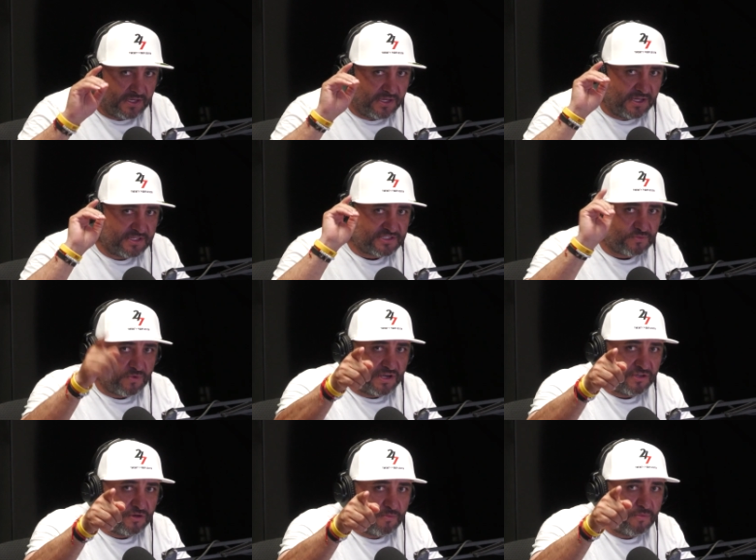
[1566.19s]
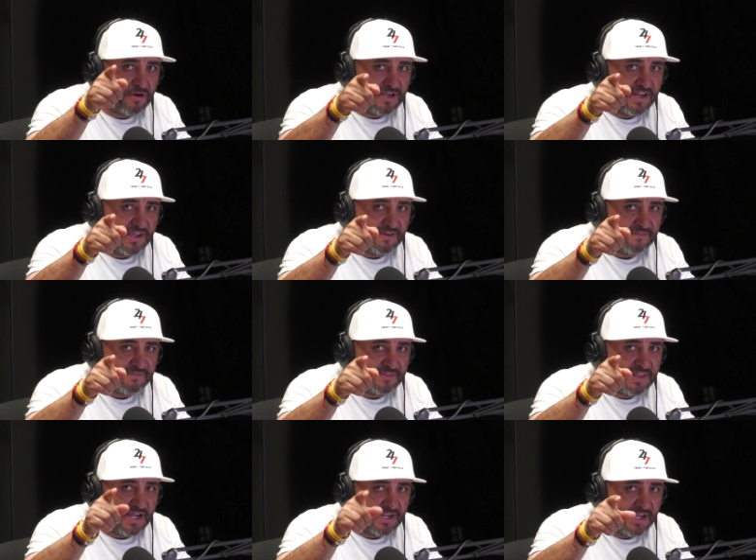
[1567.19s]
it's what you believe
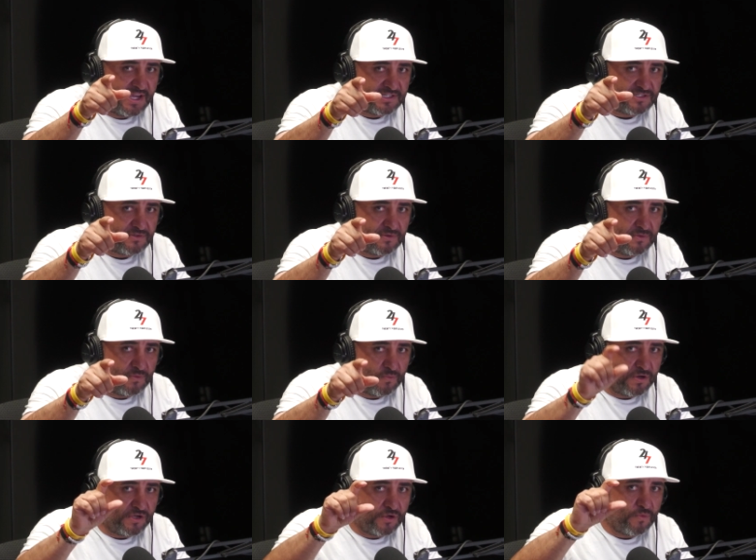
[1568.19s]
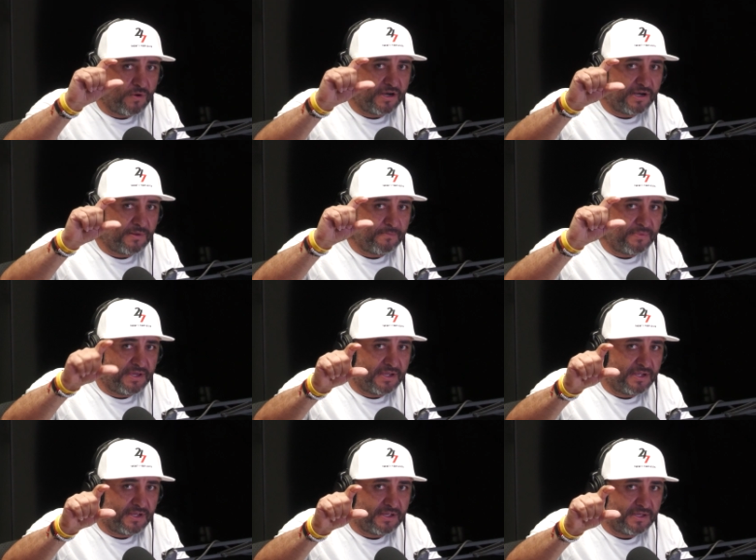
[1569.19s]
that gets you where you want to
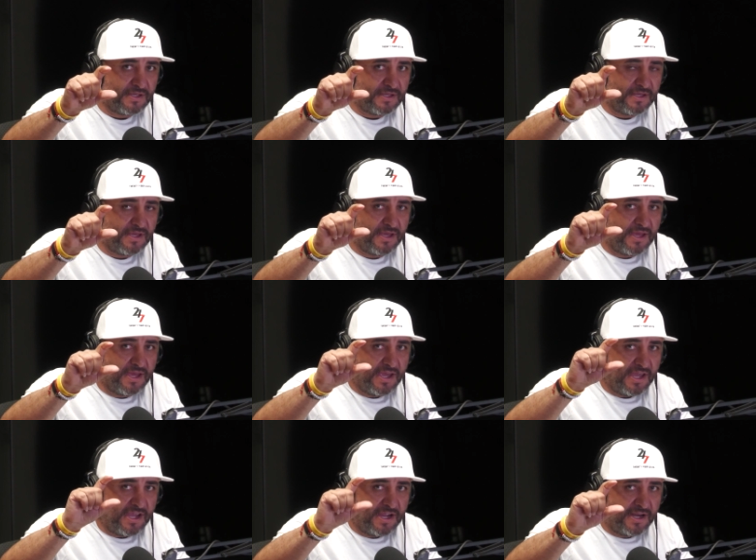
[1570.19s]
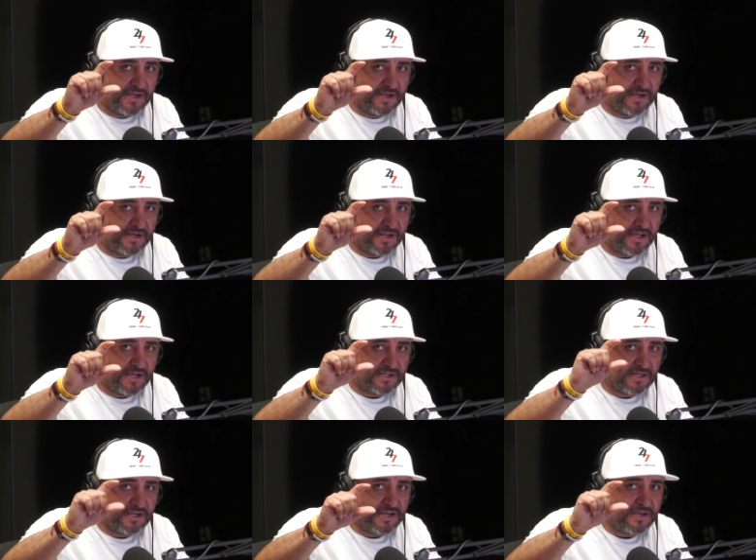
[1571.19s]
be. And a
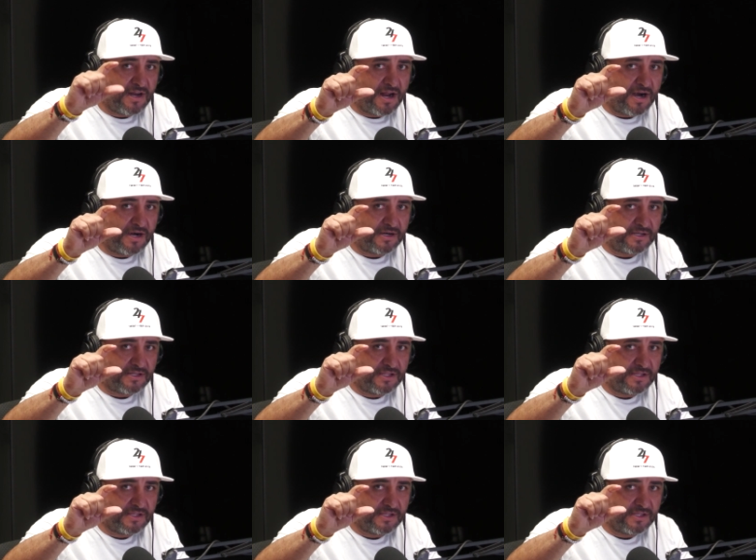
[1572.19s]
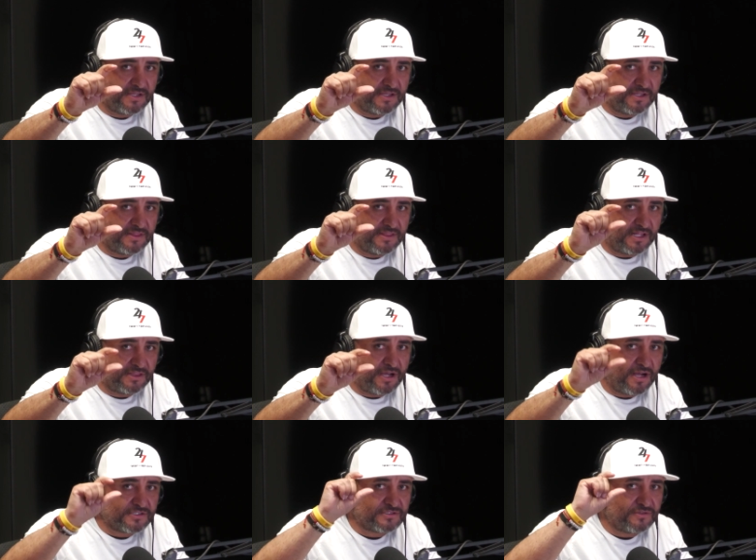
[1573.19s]
clean heart that
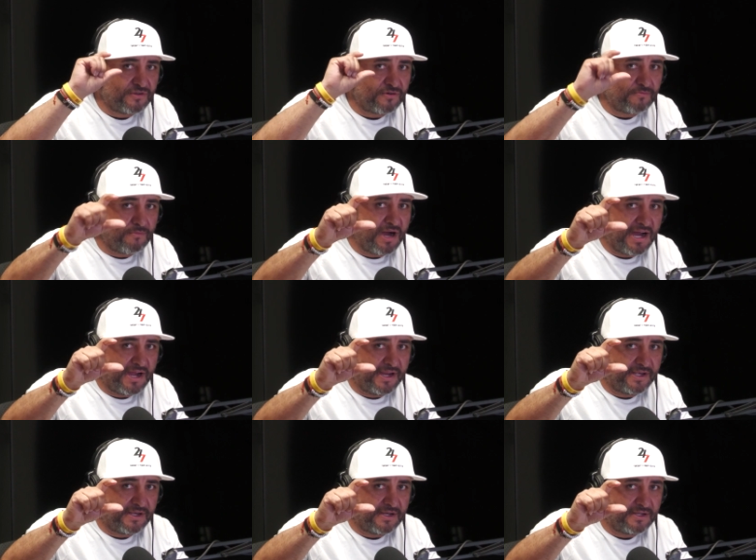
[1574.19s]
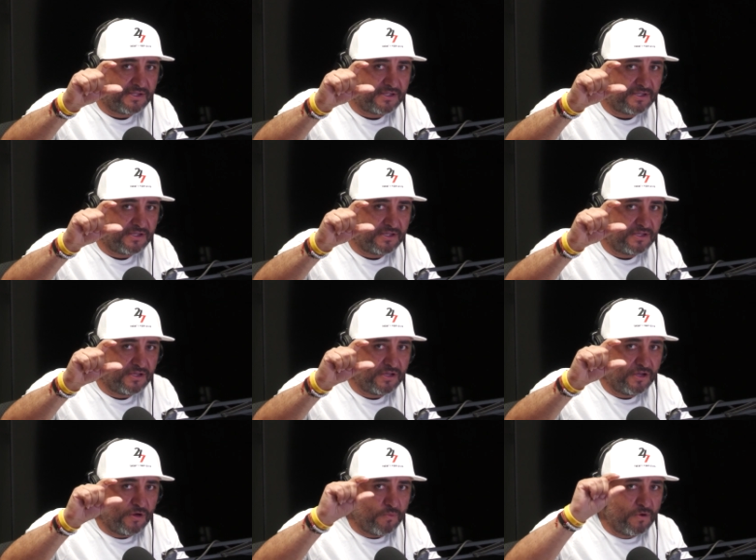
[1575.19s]
talks to your mind
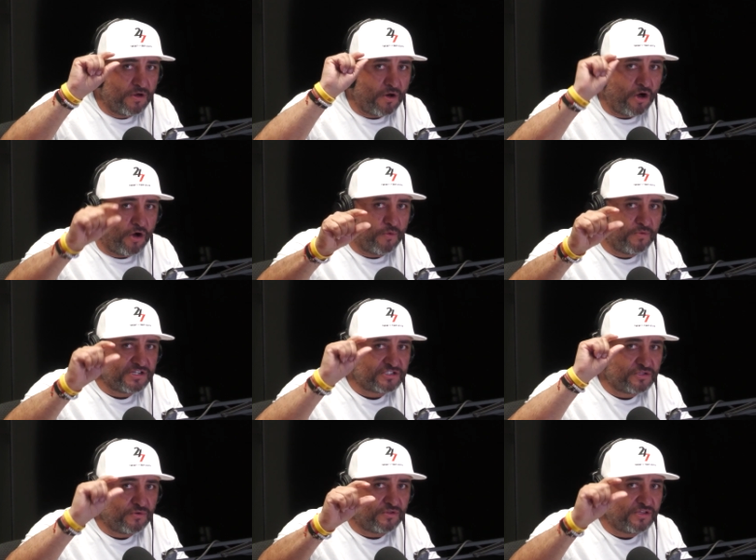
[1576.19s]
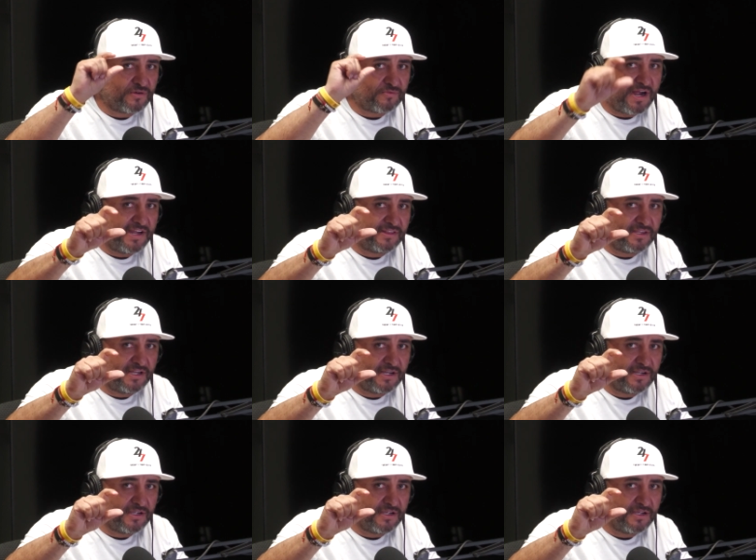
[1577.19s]
will always do the right thing.